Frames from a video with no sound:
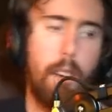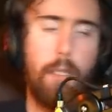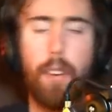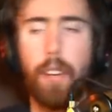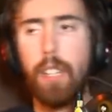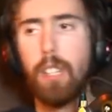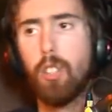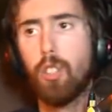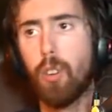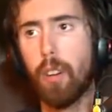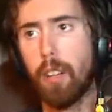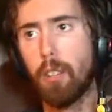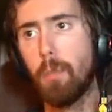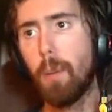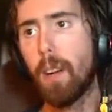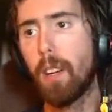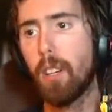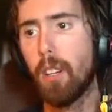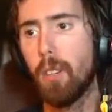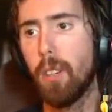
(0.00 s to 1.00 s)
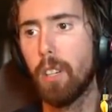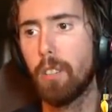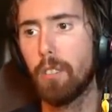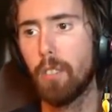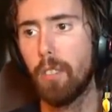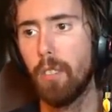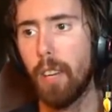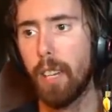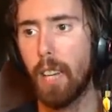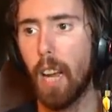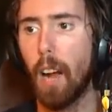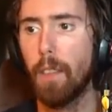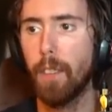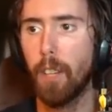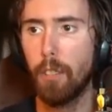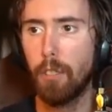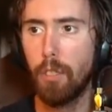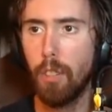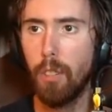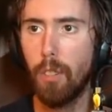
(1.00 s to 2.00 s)
like transmog listen like
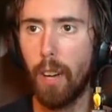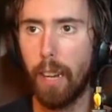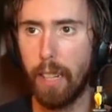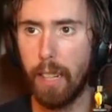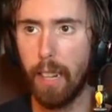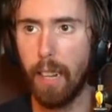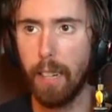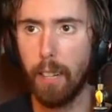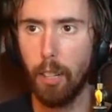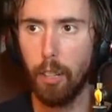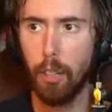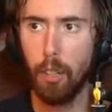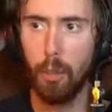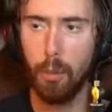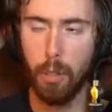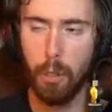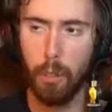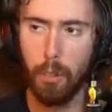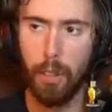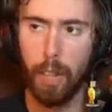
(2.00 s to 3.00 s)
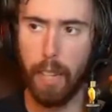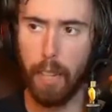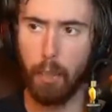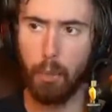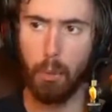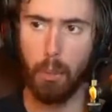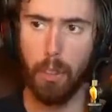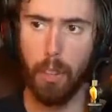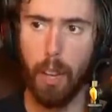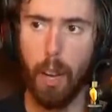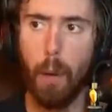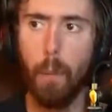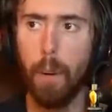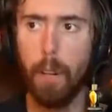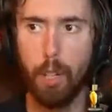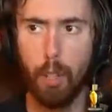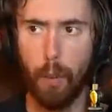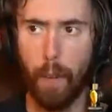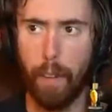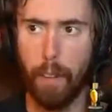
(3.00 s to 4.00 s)
obviously like they could do new things with uh
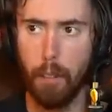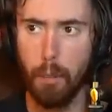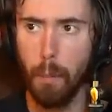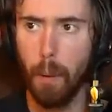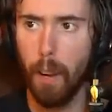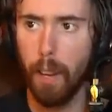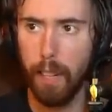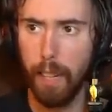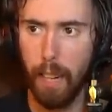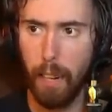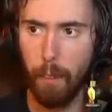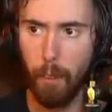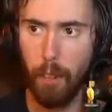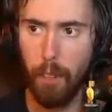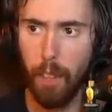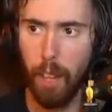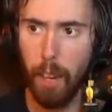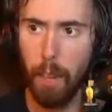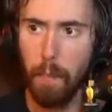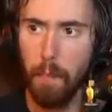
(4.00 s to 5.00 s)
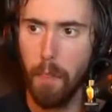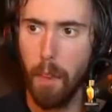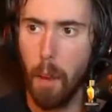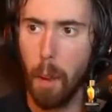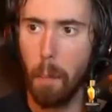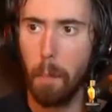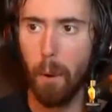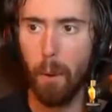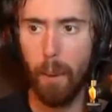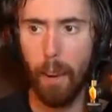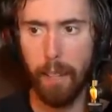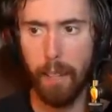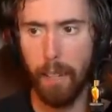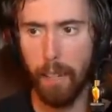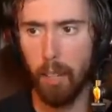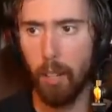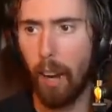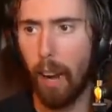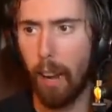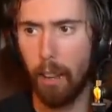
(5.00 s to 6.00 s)
with transmog and everything but like a
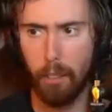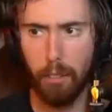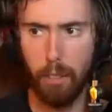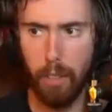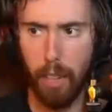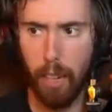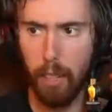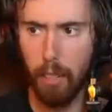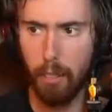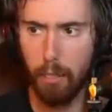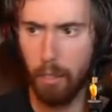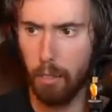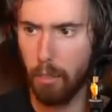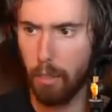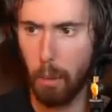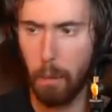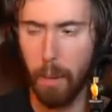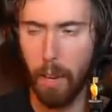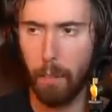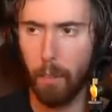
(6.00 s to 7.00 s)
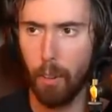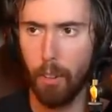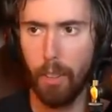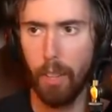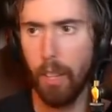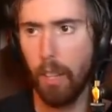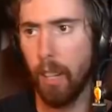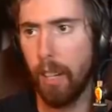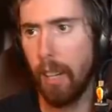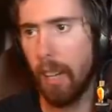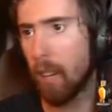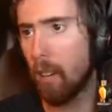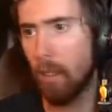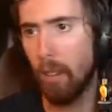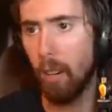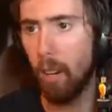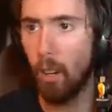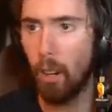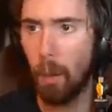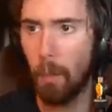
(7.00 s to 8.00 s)
class skin system and everything like i don't
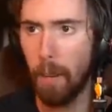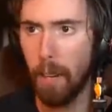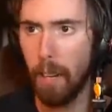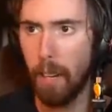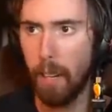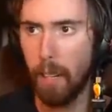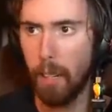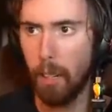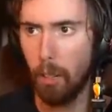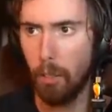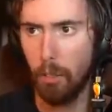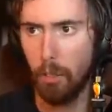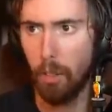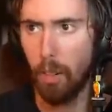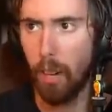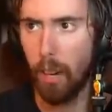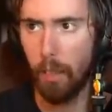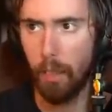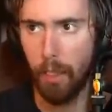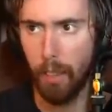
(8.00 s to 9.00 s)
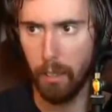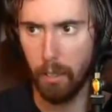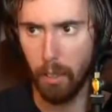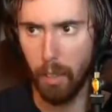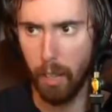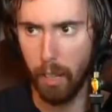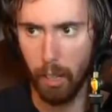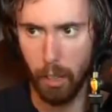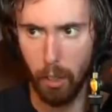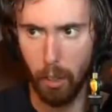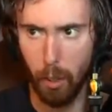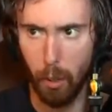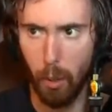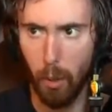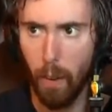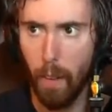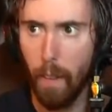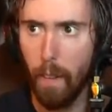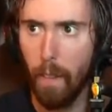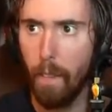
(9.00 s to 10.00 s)
know i mean it, there's a lot of things that they could
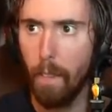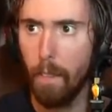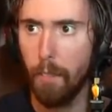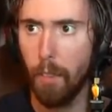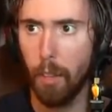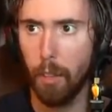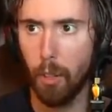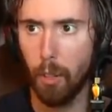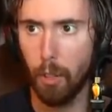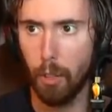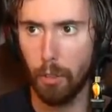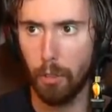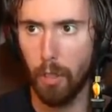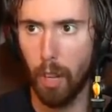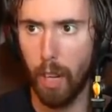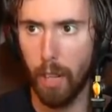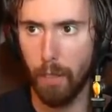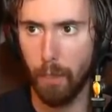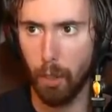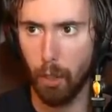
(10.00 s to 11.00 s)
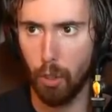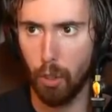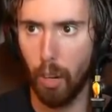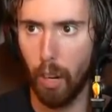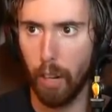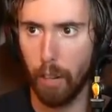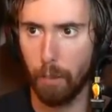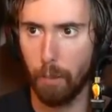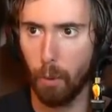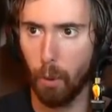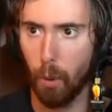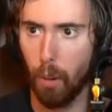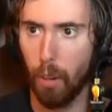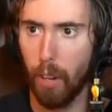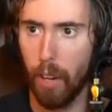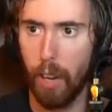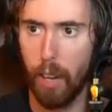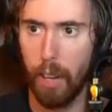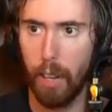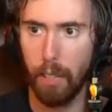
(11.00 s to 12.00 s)
do that they're just not even trying for
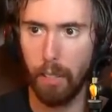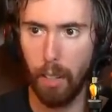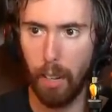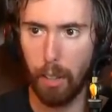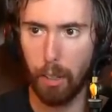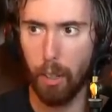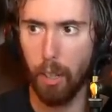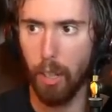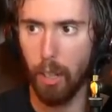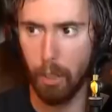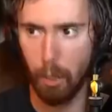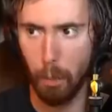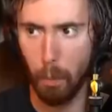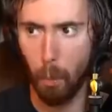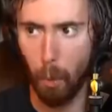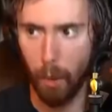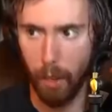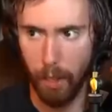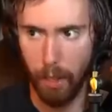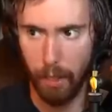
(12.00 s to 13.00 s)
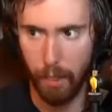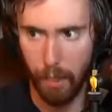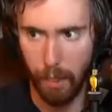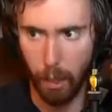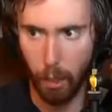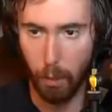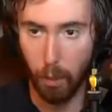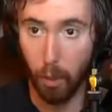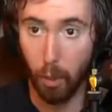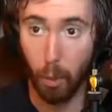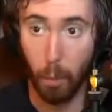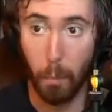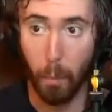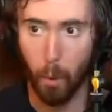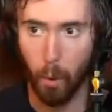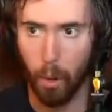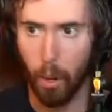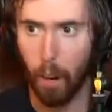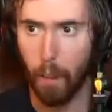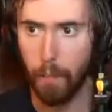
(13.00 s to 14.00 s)
and it's actually disappointing that they don't do it
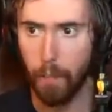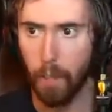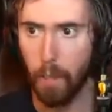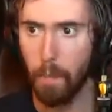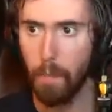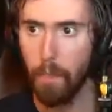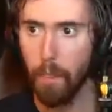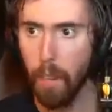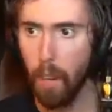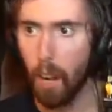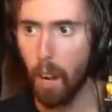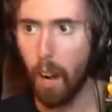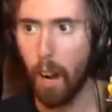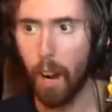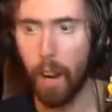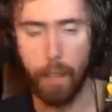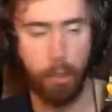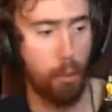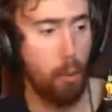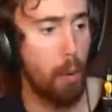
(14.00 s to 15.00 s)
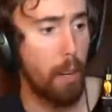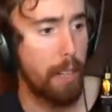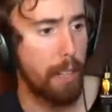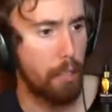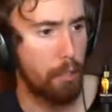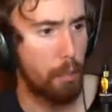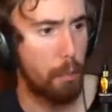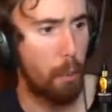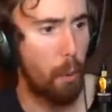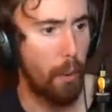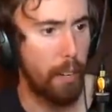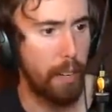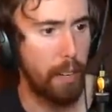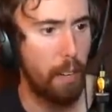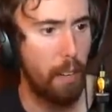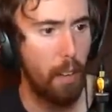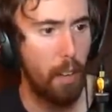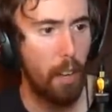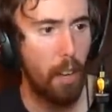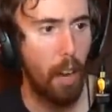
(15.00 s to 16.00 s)
more often uh it's really disappointing
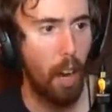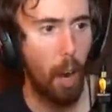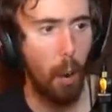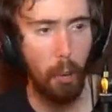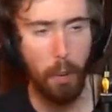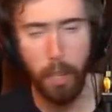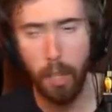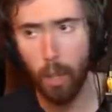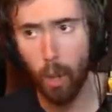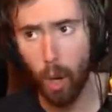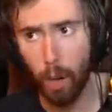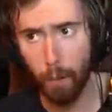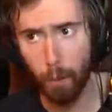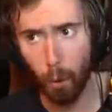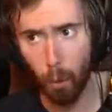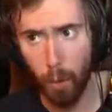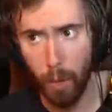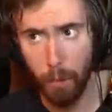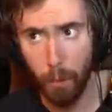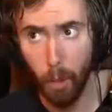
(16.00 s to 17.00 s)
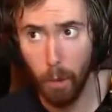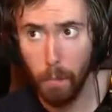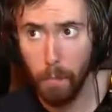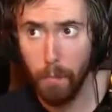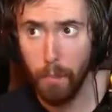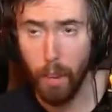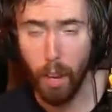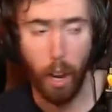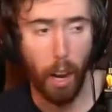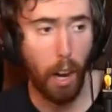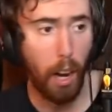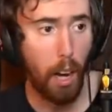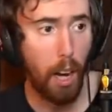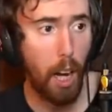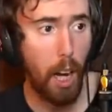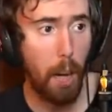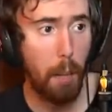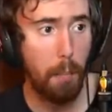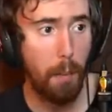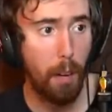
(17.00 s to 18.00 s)
uh when are you going for weevil
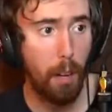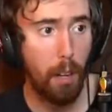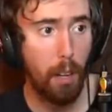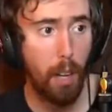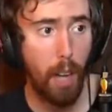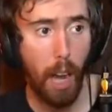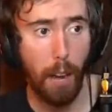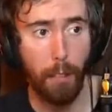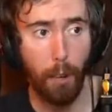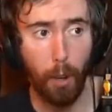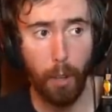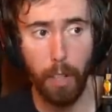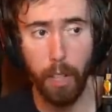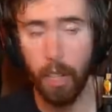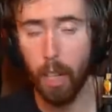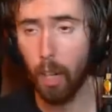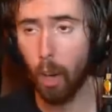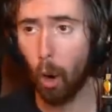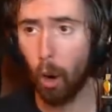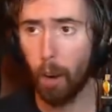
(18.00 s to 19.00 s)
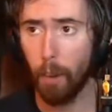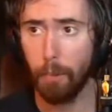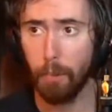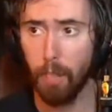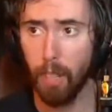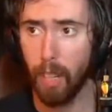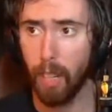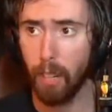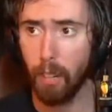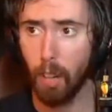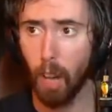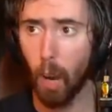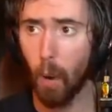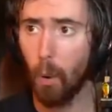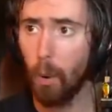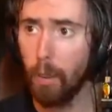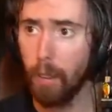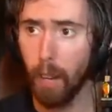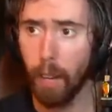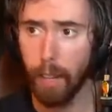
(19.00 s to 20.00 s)
um have you already done rfd
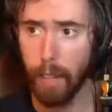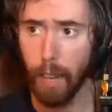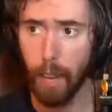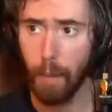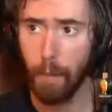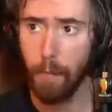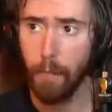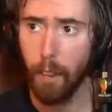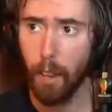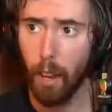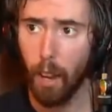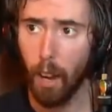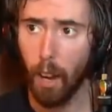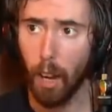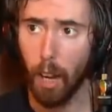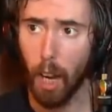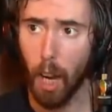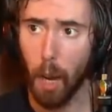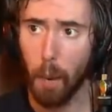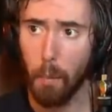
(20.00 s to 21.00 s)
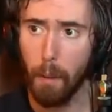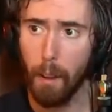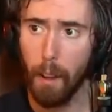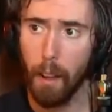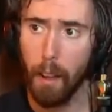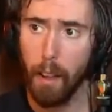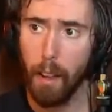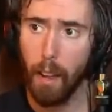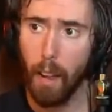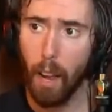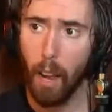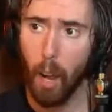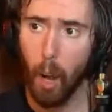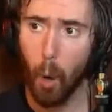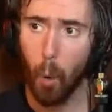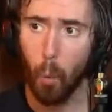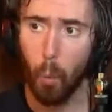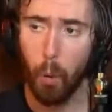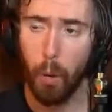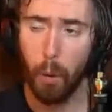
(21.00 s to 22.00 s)
no not yet um
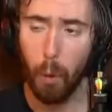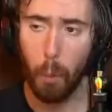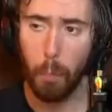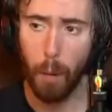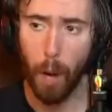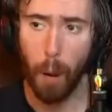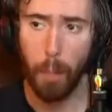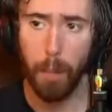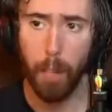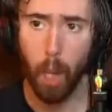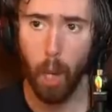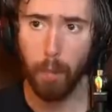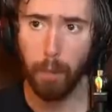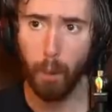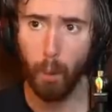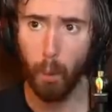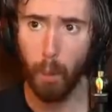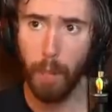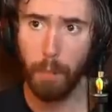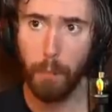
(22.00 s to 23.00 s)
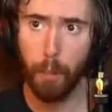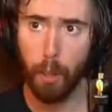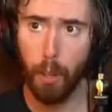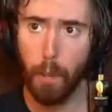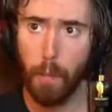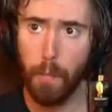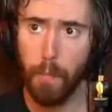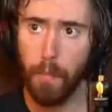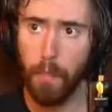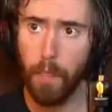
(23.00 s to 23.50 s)
we will probably go for weevil